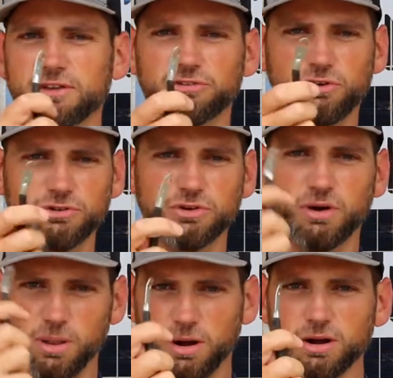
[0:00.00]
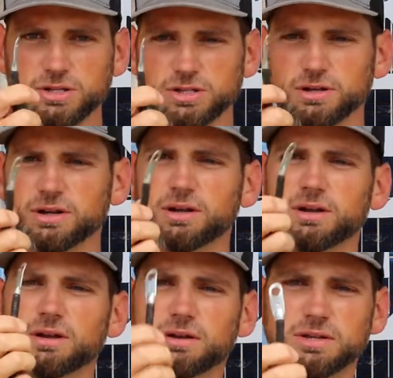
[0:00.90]
sold you a larger
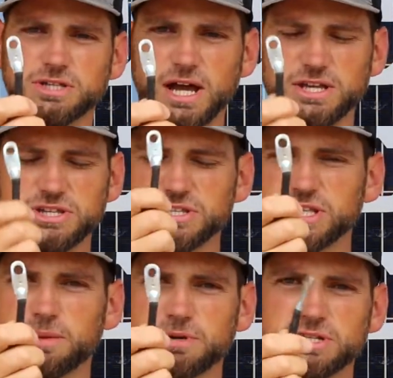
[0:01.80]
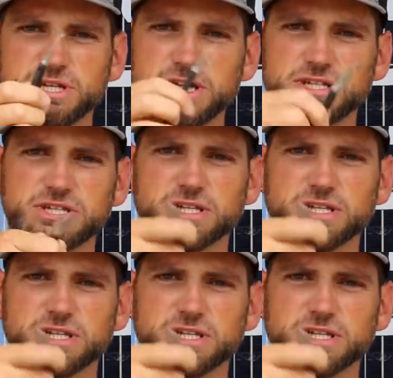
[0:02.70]
size. This is number 6. This is